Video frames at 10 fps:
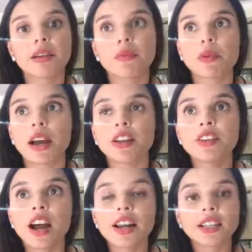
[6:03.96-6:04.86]

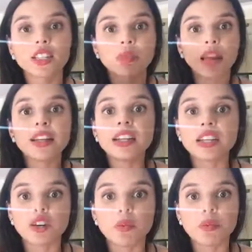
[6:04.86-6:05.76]
and not
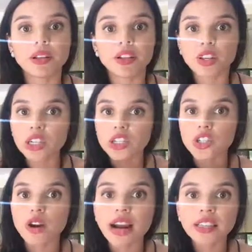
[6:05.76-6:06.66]
expanding you, but they're
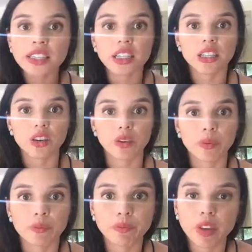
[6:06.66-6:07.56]
contracting you,
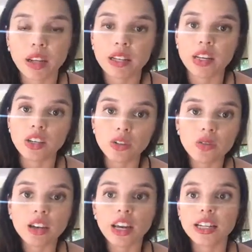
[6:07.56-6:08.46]
and that
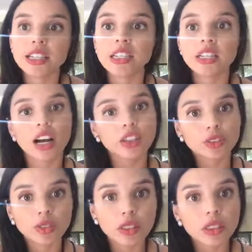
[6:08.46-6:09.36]
you can detox
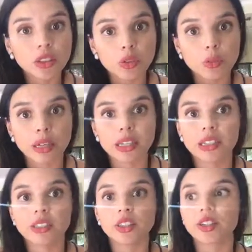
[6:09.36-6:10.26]
for a little bit?
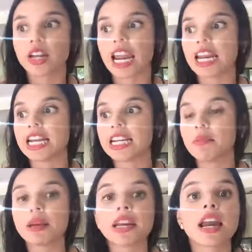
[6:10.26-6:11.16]
Is there any
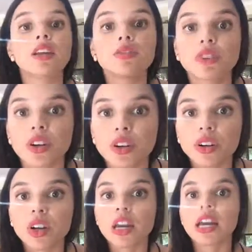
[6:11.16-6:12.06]
behavior,
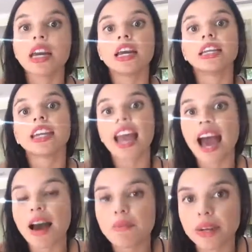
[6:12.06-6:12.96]
any
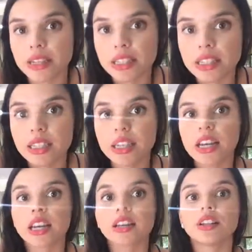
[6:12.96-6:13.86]
habits
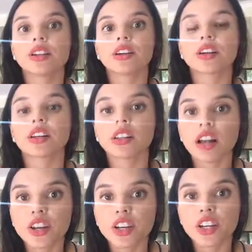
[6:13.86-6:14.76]
that are
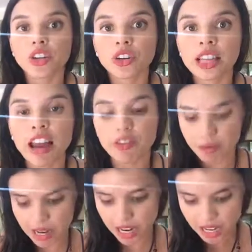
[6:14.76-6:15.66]
cluttering your life?
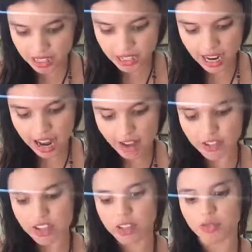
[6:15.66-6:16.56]
Because I
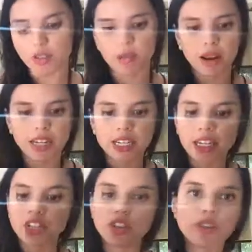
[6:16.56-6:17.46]
have this from my
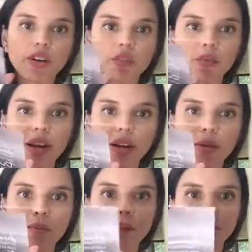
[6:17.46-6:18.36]
teacher, Reverend
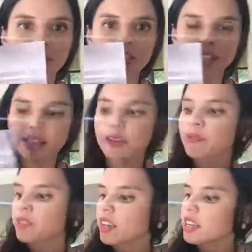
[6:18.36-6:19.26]
Michael Beckwith.
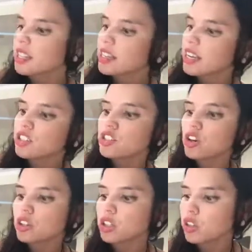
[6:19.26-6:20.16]
It says,
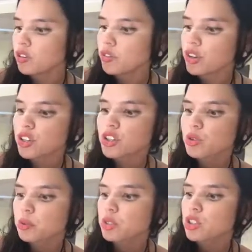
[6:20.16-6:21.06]
don't look for your
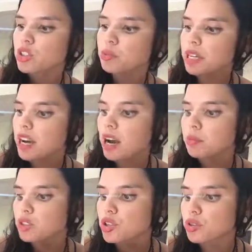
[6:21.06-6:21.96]
dreams to
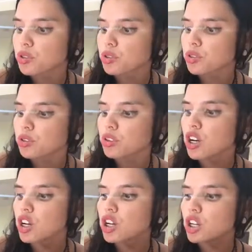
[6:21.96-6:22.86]
become true,
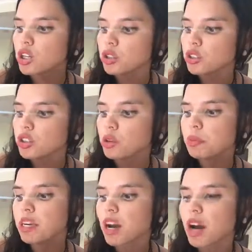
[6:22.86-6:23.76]
look to
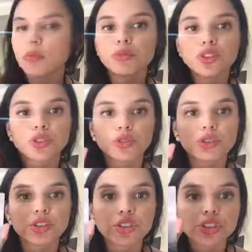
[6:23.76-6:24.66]
become true
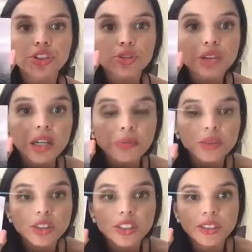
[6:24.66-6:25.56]
to your
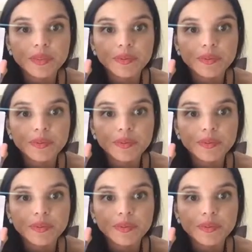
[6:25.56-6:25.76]
dreams.